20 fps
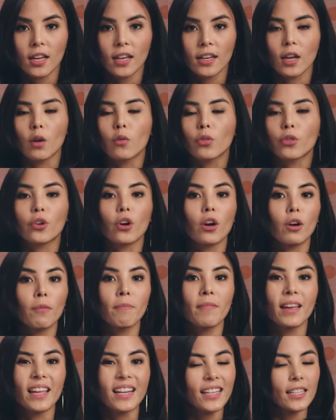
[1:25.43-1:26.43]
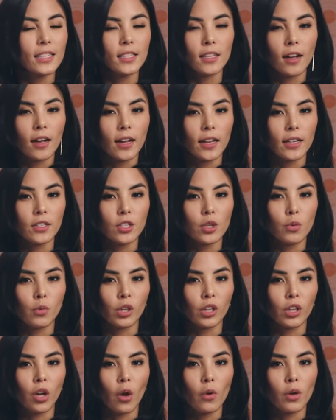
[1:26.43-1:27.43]
Now, there are many signs you
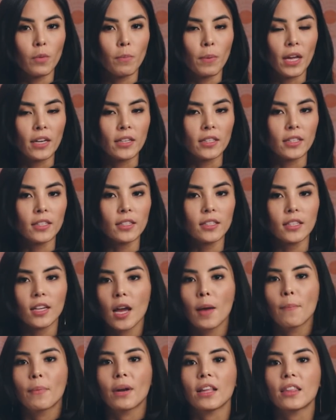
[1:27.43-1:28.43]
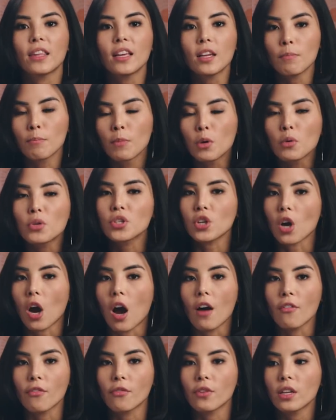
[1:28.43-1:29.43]
are codependent, but I think most
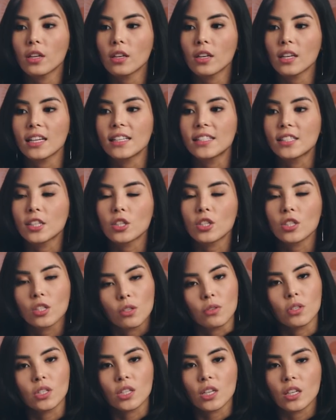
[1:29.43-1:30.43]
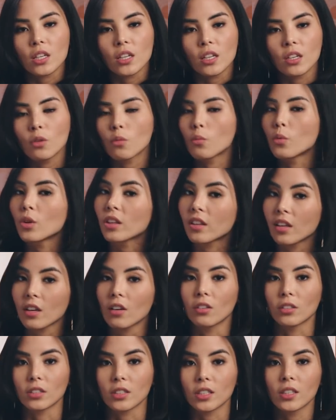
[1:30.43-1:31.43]
often it's associated with
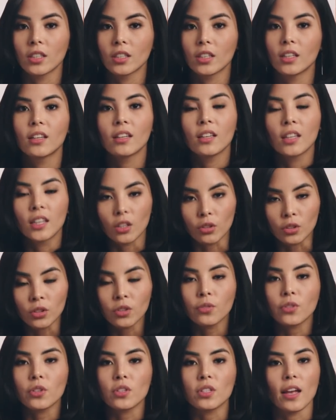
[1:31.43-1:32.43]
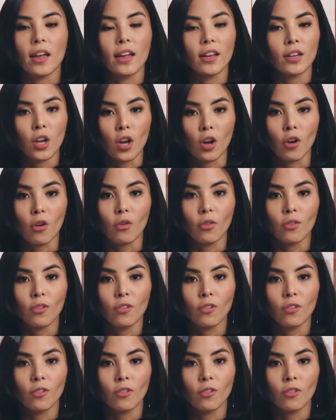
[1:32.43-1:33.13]
guilt. Guilt for saying no.